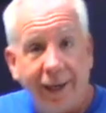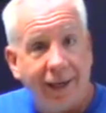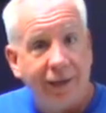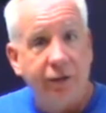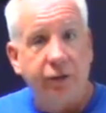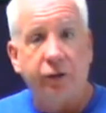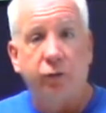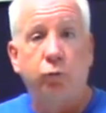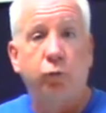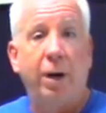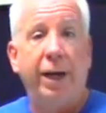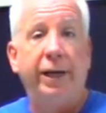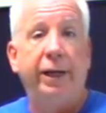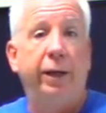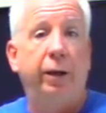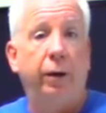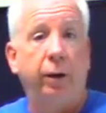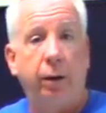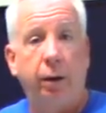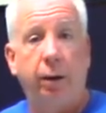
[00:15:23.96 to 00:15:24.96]
and just
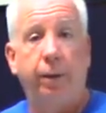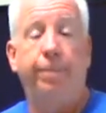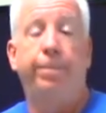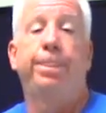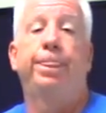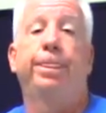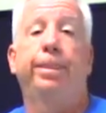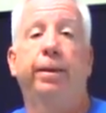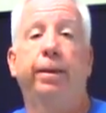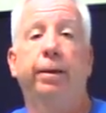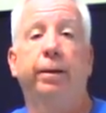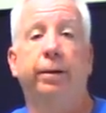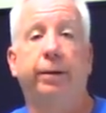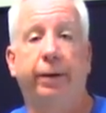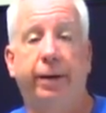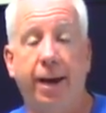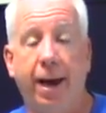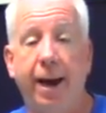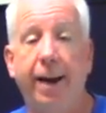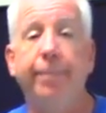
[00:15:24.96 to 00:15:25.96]
regular,
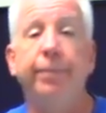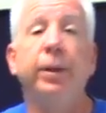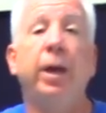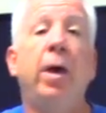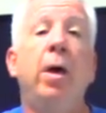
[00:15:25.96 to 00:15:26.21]
okay?